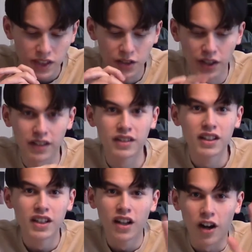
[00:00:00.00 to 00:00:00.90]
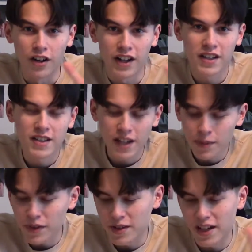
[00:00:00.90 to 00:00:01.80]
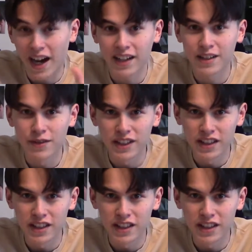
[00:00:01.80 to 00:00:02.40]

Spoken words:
Okay, our next step is to activate